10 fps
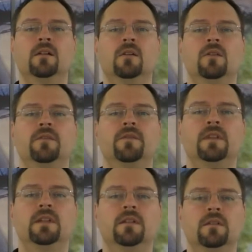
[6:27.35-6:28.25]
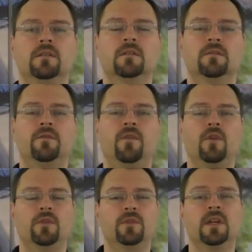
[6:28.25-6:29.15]
or if they
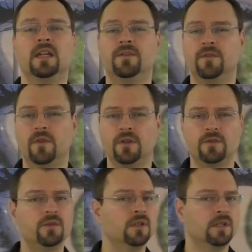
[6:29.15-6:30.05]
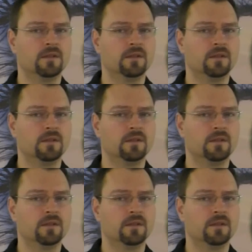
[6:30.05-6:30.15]
follow you. If they follow you,